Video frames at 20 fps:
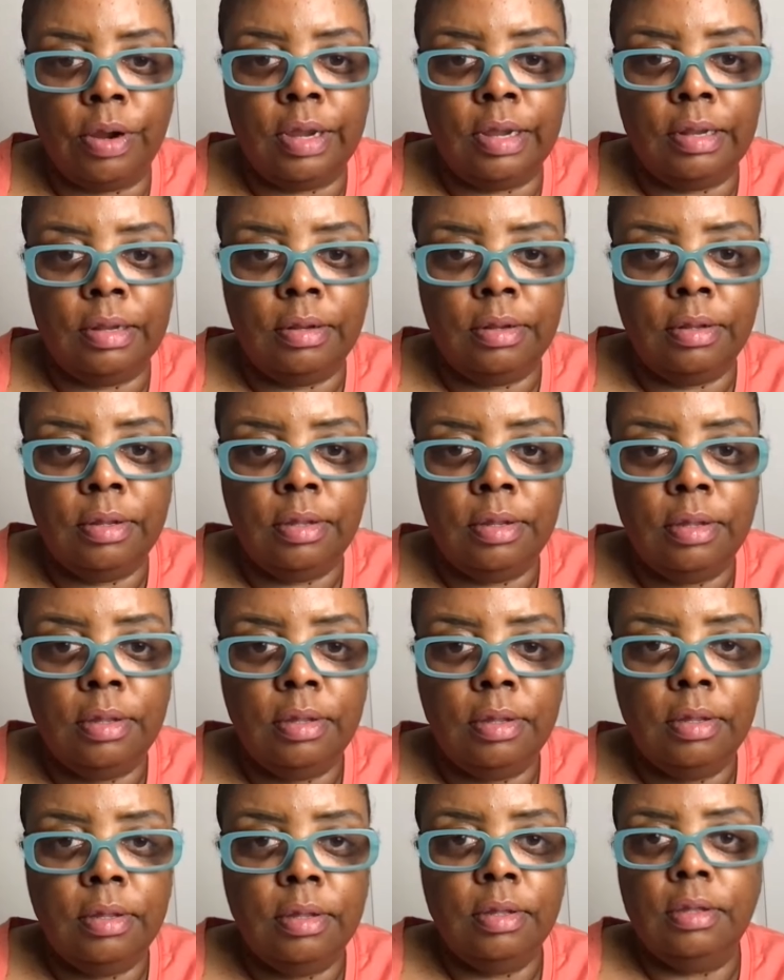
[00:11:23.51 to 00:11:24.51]
it.
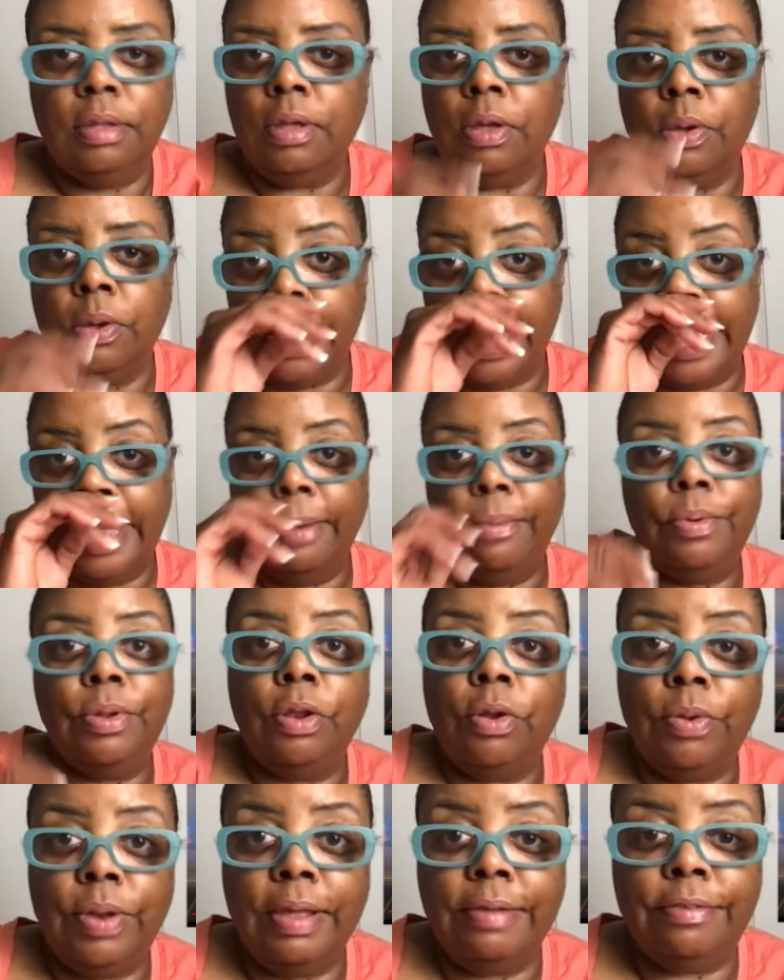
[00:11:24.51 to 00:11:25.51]
Okay? We
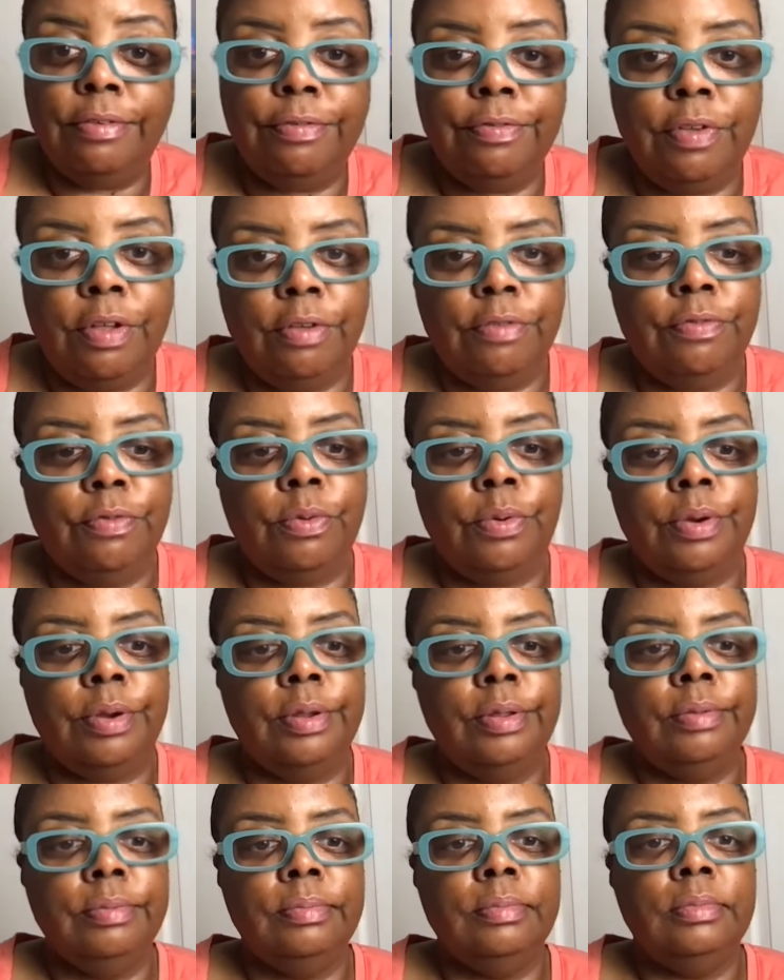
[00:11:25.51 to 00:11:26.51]
don't have to fall for it.